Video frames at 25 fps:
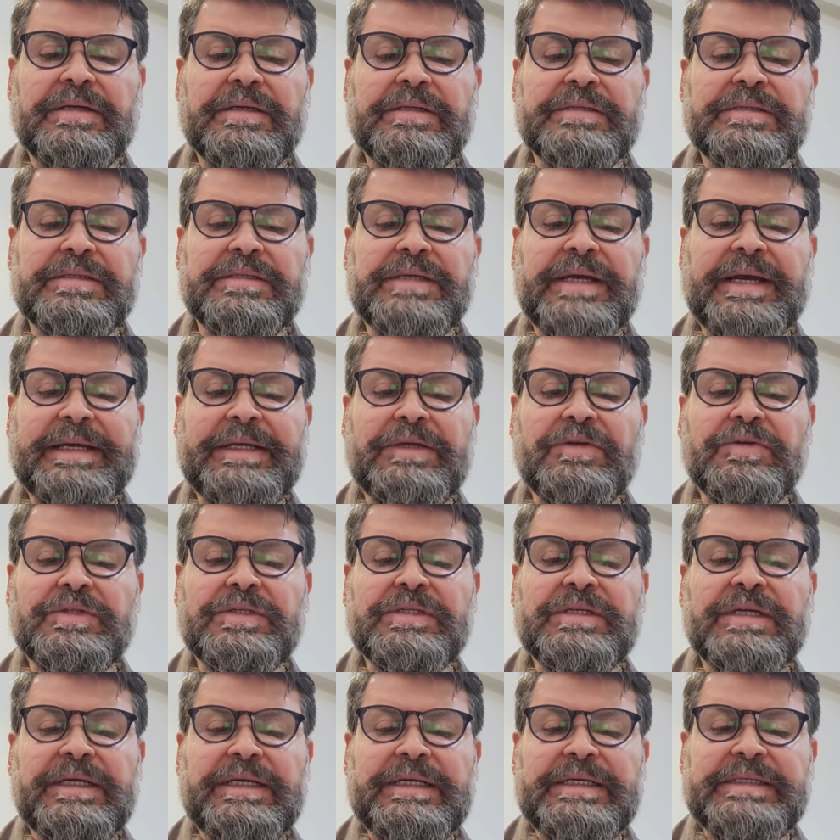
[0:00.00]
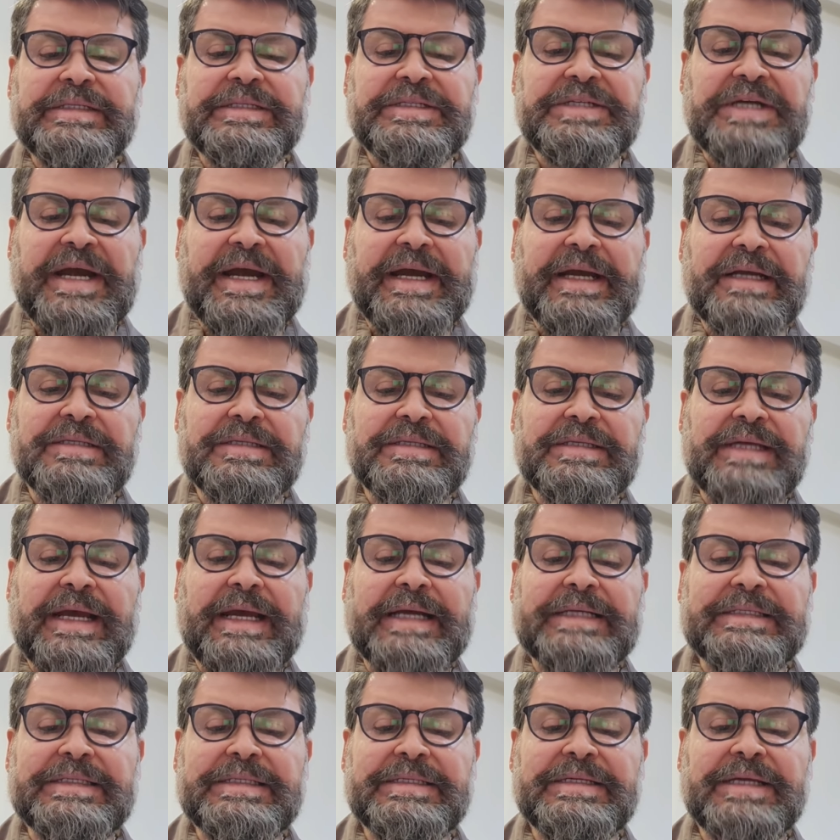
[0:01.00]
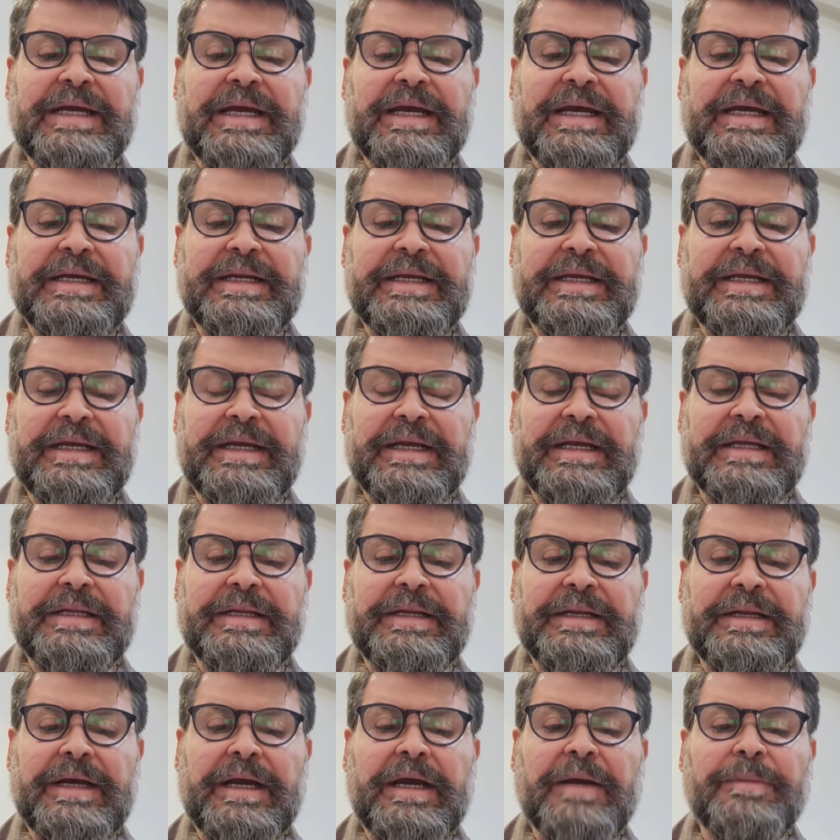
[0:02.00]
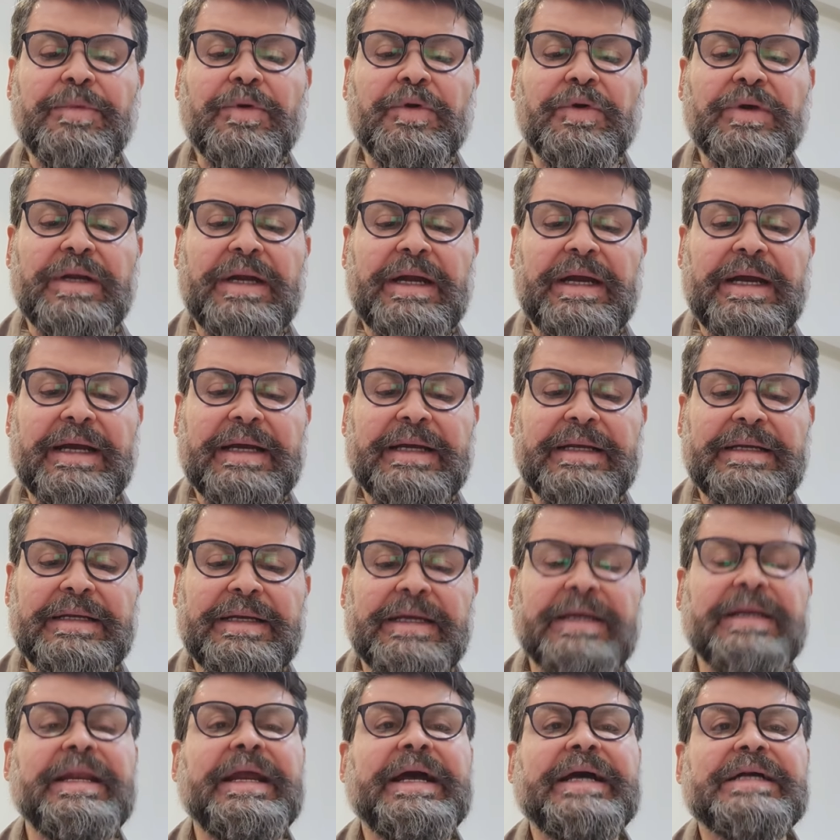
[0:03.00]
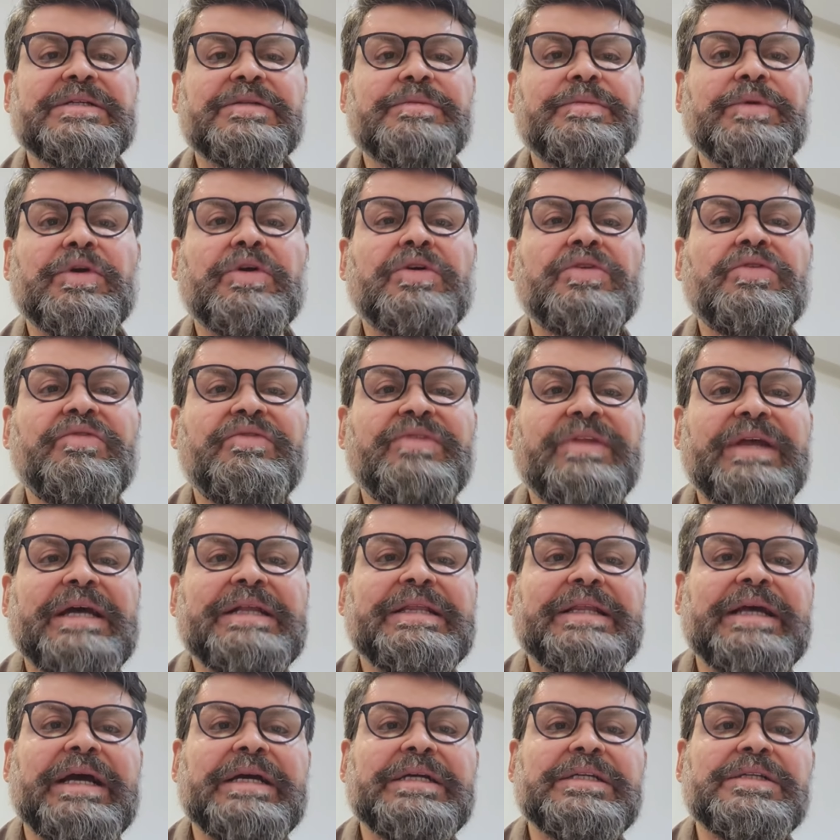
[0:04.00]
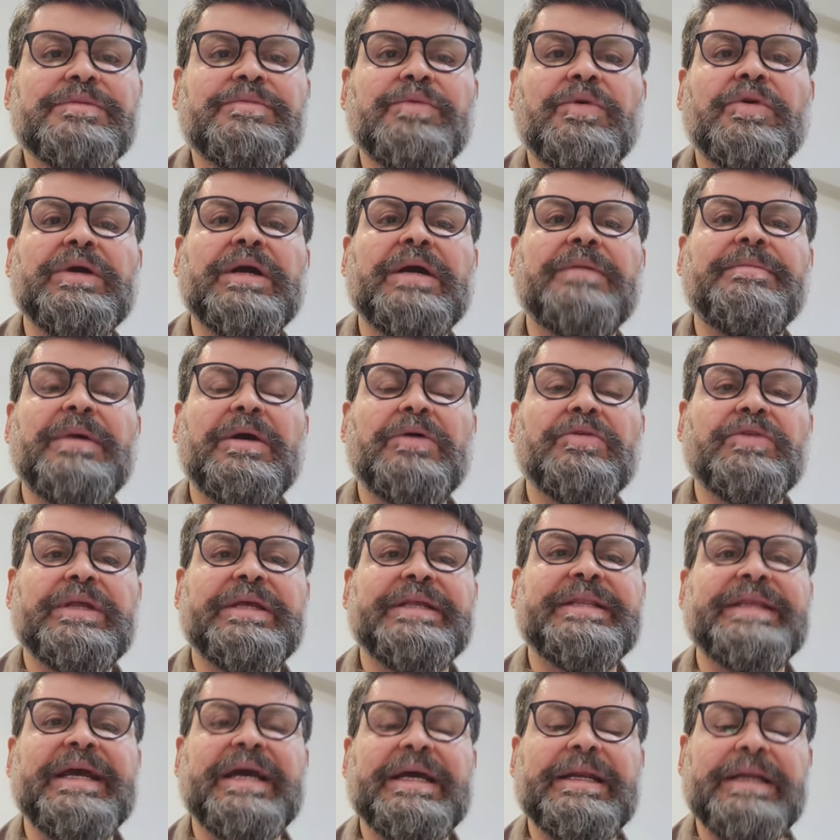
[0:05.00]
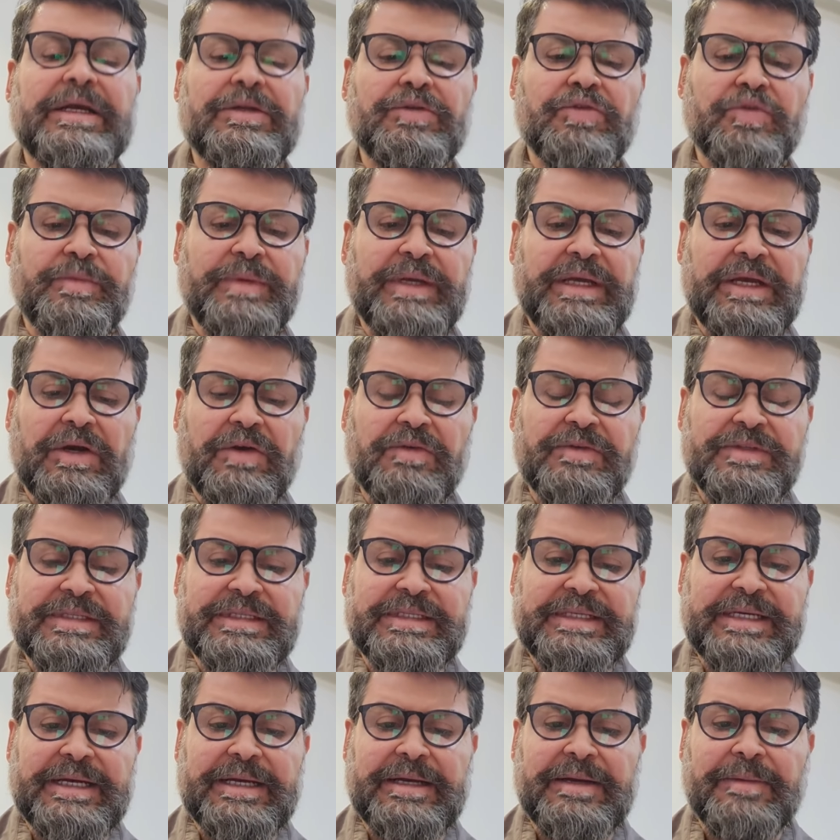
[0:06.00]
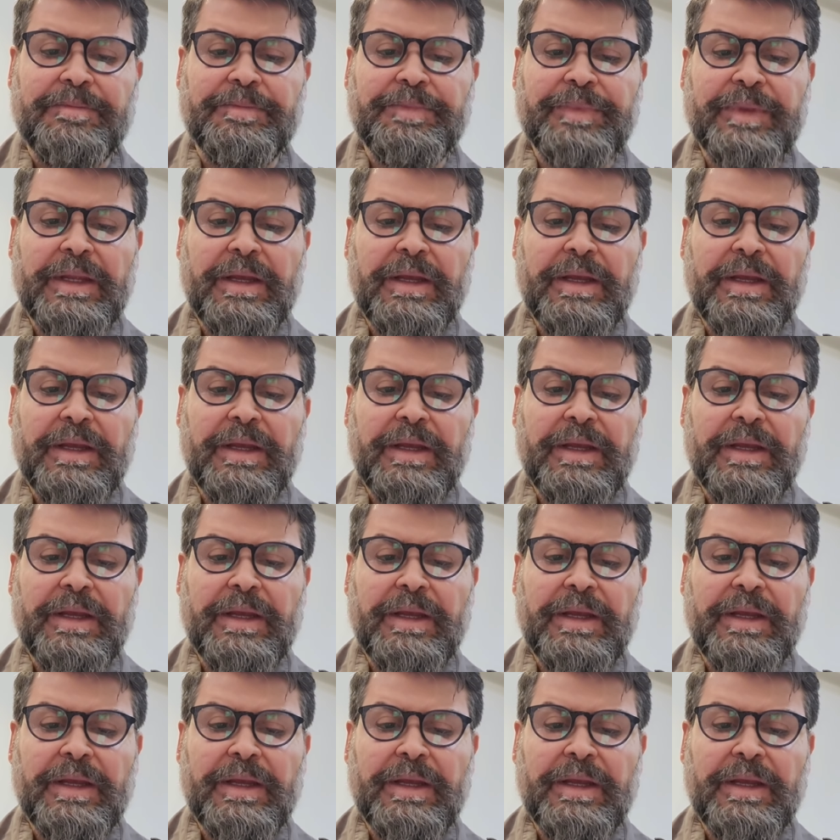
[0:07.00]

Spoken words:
sinus tracts, and scarring in apocrine glands. Because of that, I spoke about the anatomy of skin,